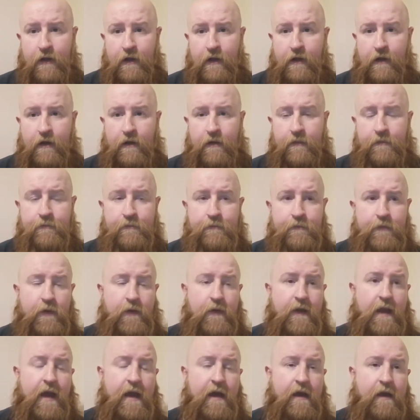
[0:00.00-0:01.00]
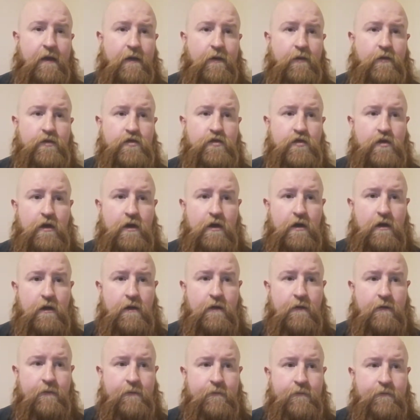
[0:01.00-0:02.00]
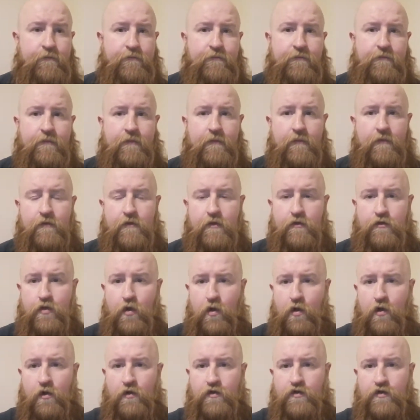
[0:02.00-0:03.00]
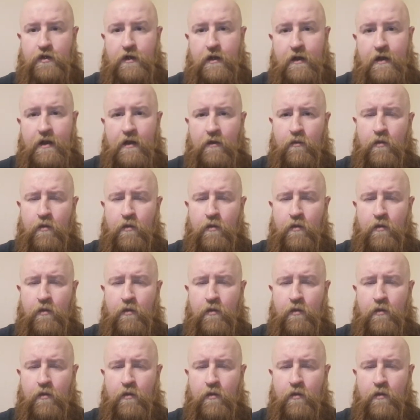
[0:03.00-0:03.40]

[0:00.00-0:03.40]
Um, but yeah, it was uh, the doors.